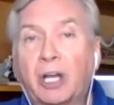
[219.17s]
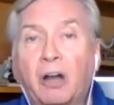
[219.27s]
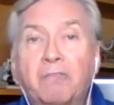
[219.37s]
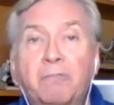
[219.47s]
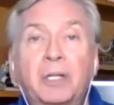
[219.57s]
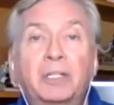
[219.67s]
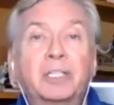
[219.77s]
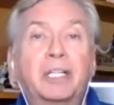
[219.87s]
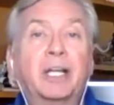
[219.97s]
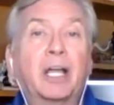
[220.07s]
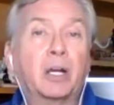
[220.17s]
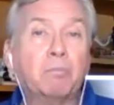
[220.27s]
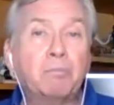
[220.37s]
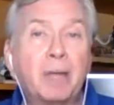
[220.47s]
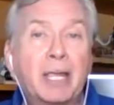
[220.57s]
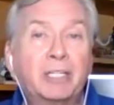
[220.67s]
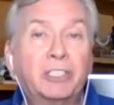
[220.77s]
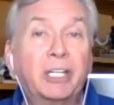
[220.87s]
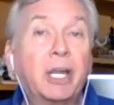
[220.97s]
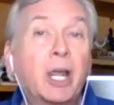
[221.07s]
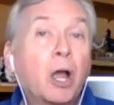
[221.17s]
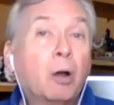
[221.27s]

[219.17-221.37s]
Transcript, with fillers: of building an amazing